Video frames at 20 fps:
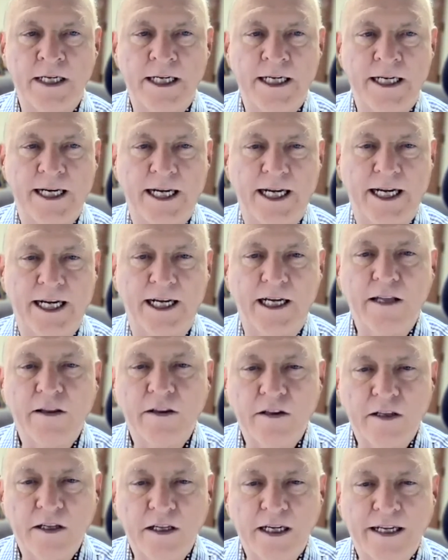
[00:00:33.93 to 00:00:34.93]

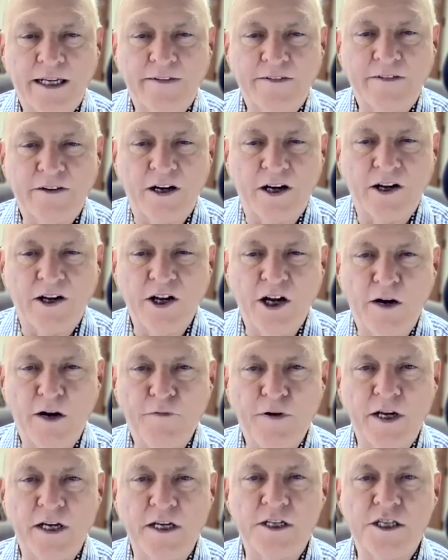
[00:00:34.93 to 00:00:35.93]
and enough
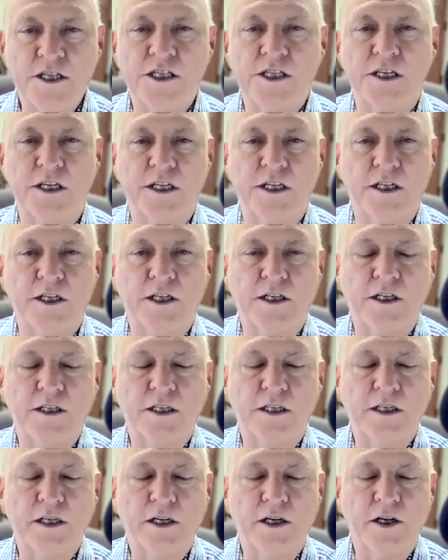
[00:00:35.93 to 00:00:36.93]
has
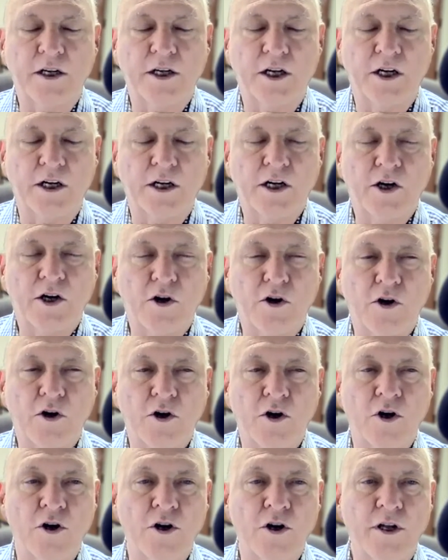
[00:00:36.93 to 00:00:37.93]

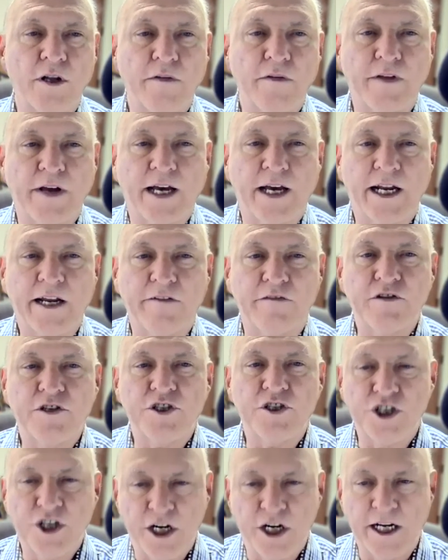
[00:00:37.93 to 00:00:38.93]
occurred that have
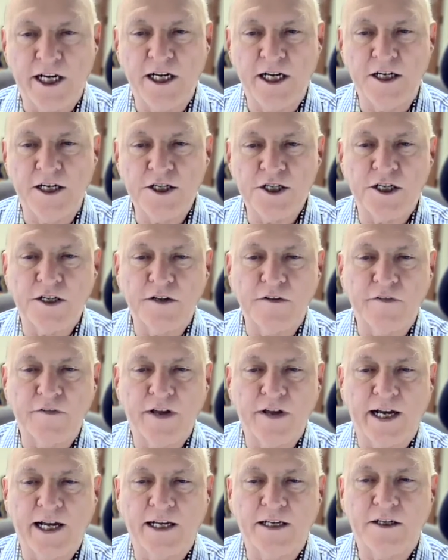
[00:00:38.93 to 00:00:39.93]
changed
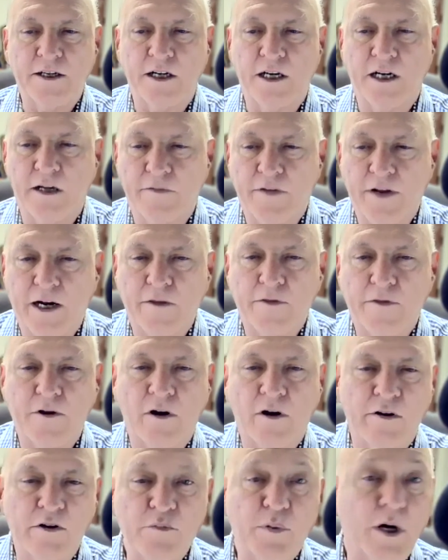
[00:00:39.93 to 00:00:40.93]
that I thought it
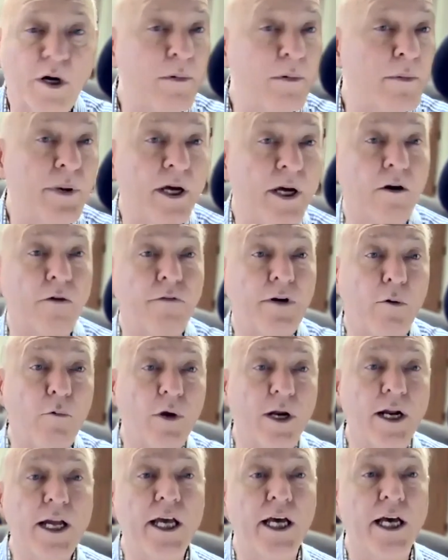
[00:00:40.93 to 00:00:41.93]
was probably better if I went
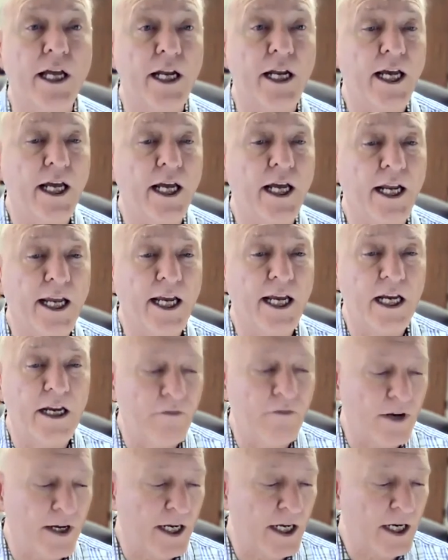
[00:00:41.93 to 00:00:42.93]
ahead and
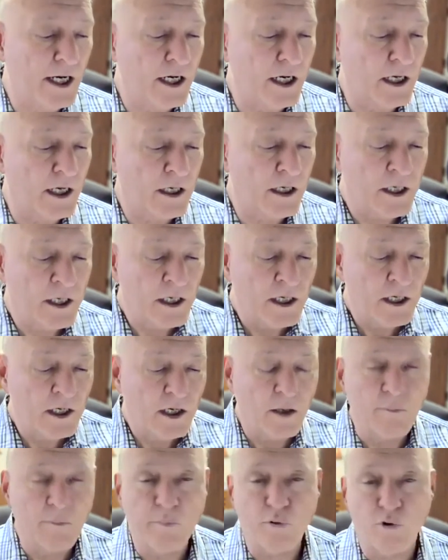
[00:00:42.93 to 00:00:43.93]
gave a
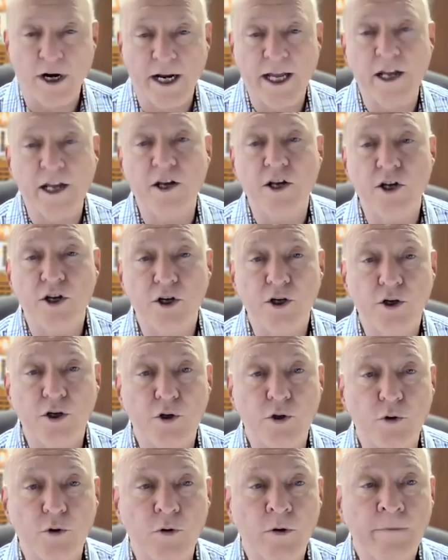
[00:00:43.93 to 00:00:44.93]
brand
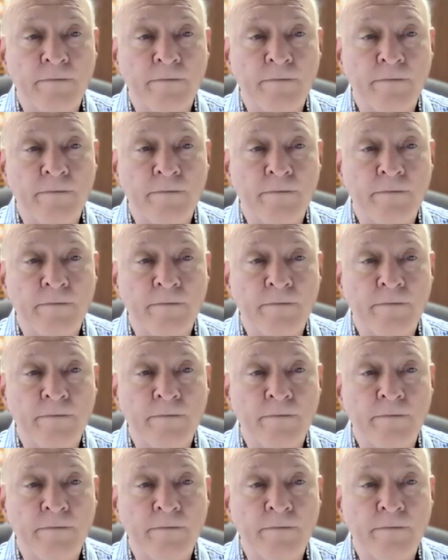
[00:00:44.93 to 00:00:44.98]
new